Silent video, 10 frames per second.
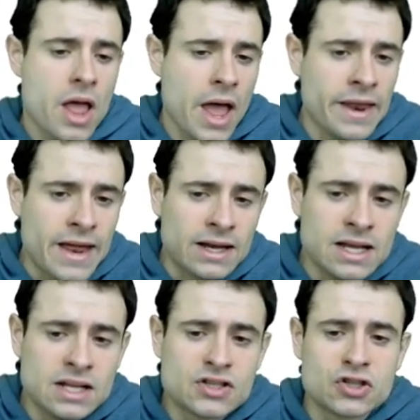And that
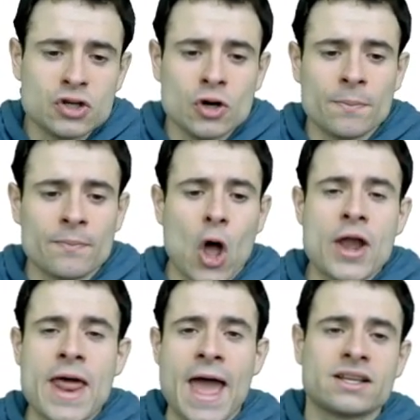leads to
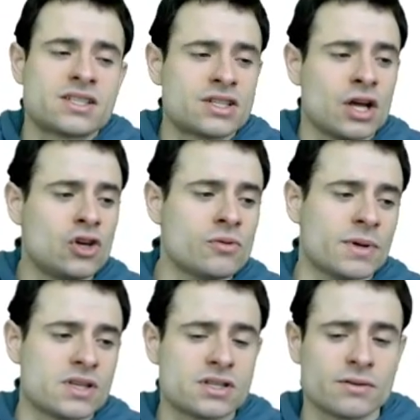enhanced
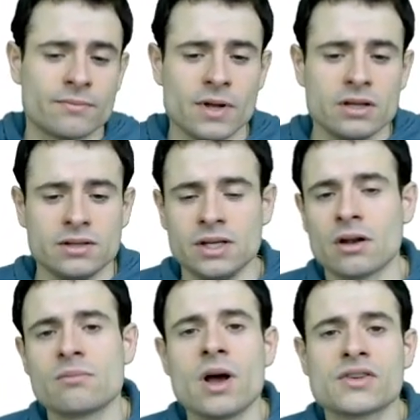humans.
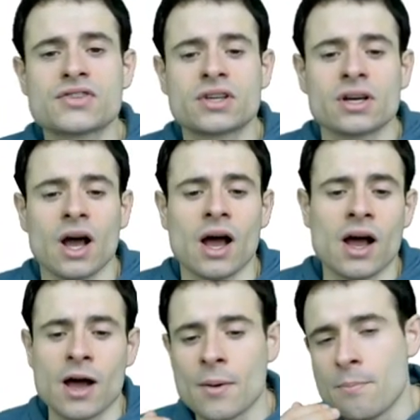Elon Musk
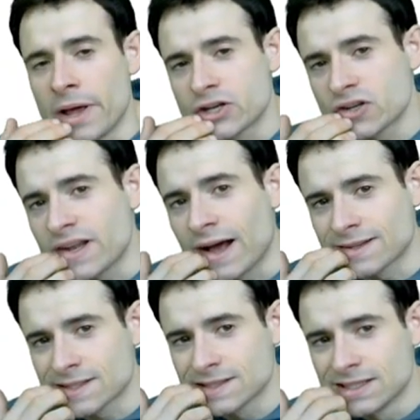uh, mentioned
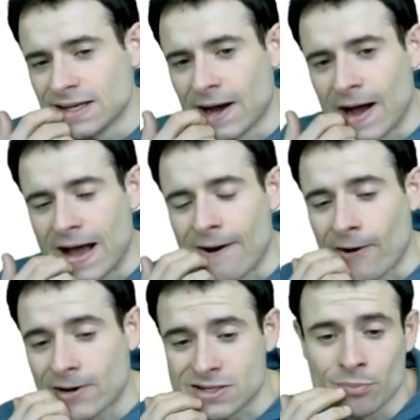that
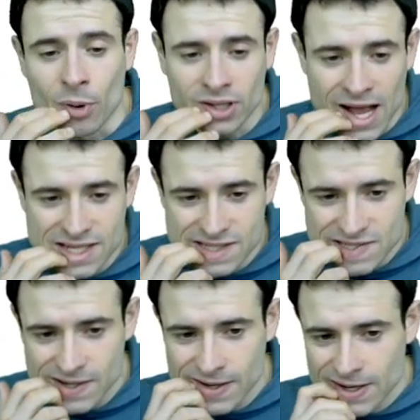on some
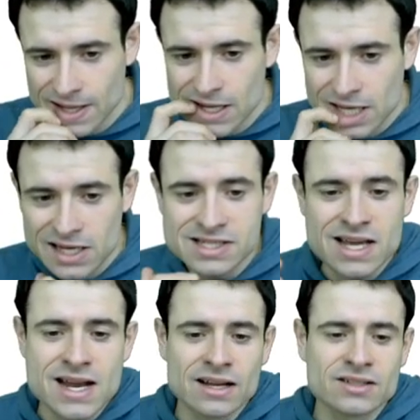podcasts. He said
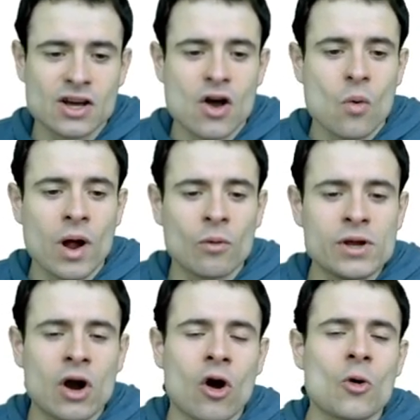that, well, we
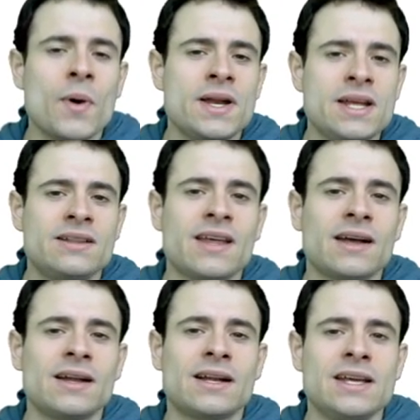are already
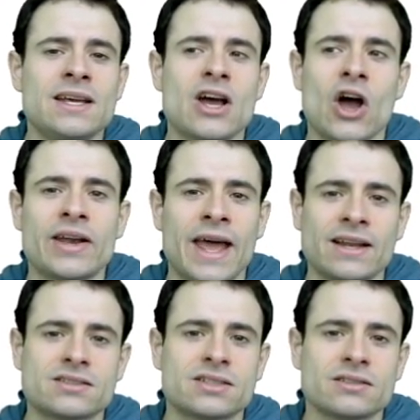technically
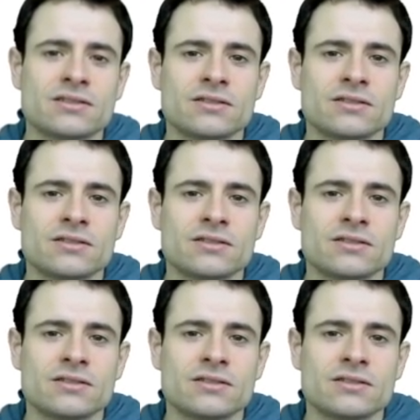enhanced.